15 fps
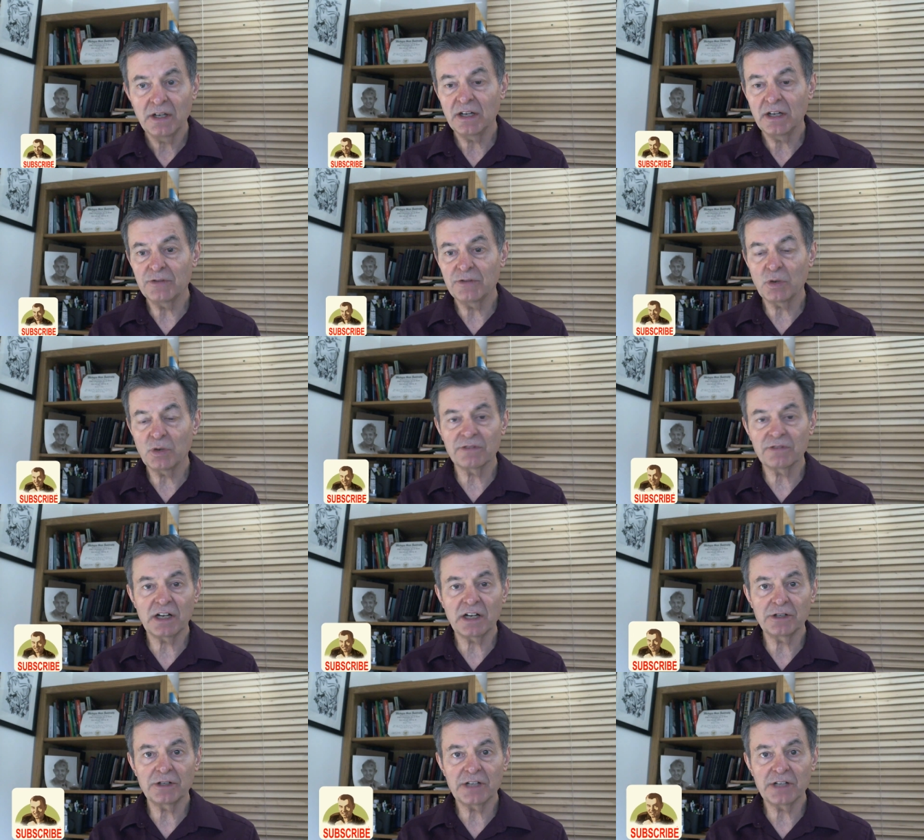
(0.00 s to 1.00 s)
If you want to
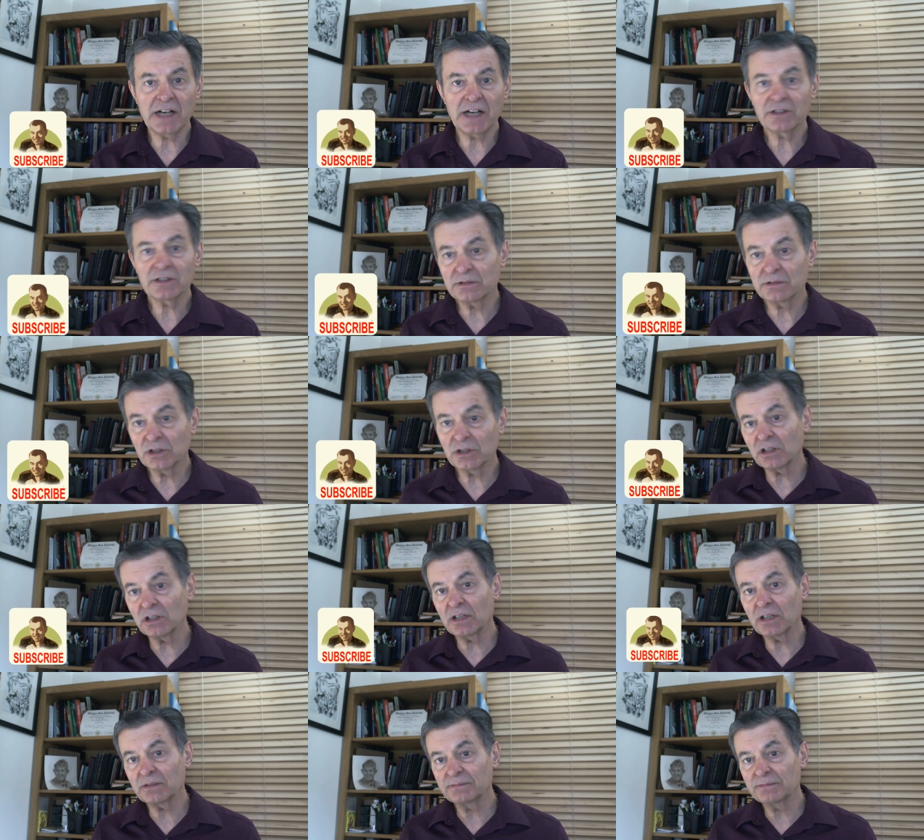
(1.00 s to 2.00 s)
follow your doctor, good
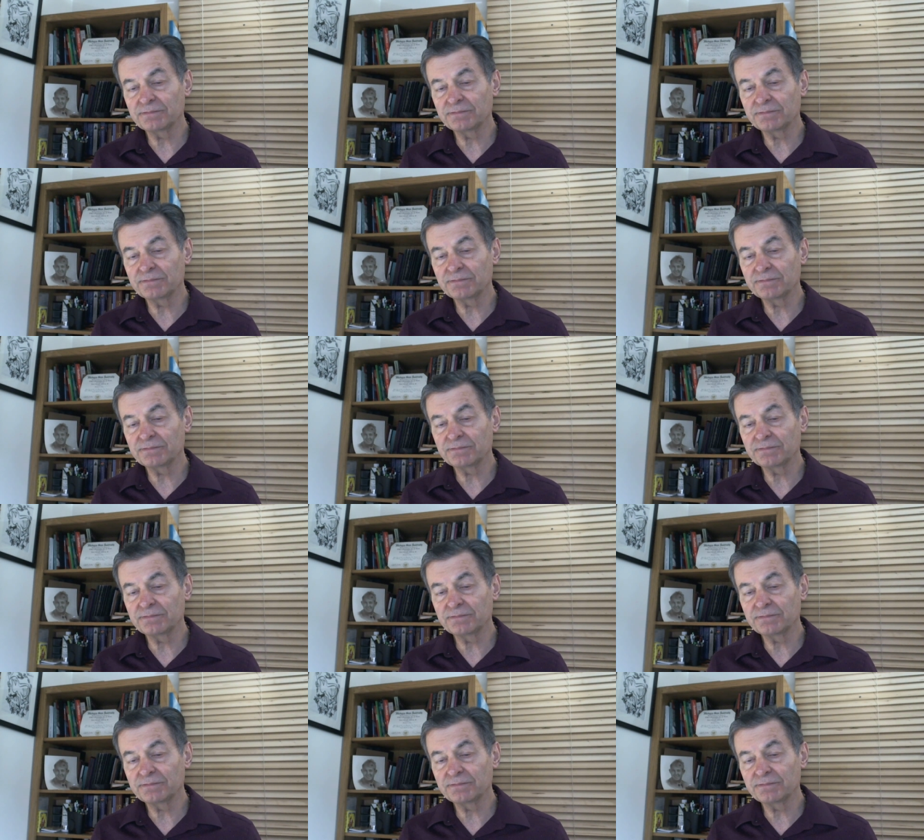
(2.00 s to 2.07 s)
luck.